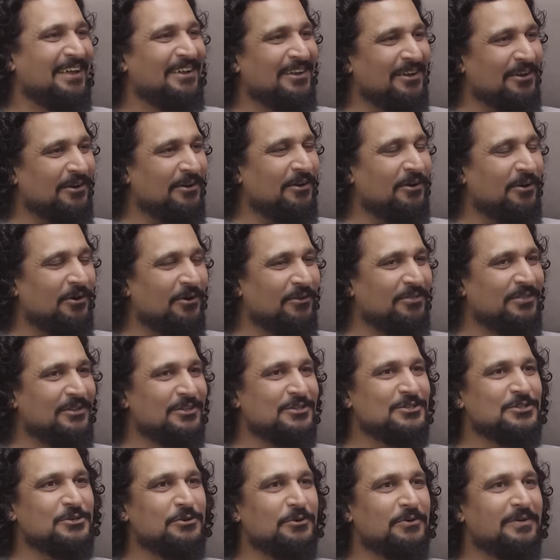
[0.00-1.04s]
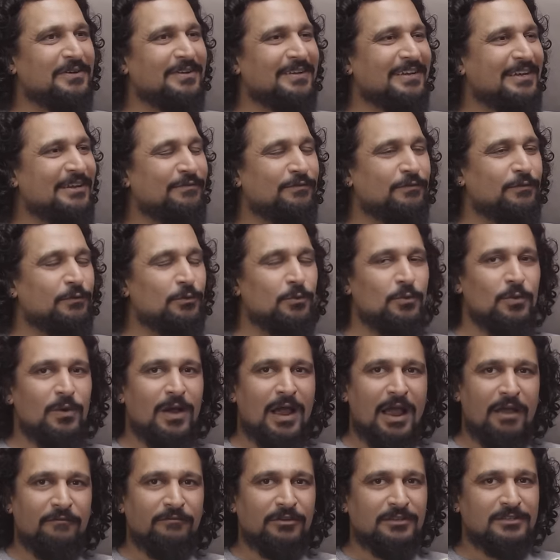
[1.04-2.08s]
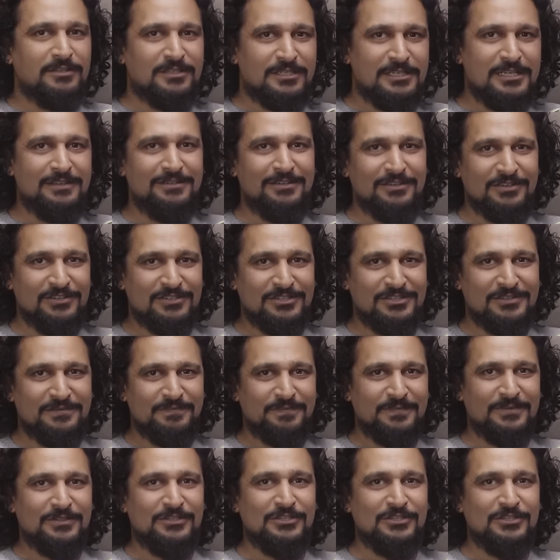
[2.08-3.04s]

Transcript: On this note, if you haven't seen this,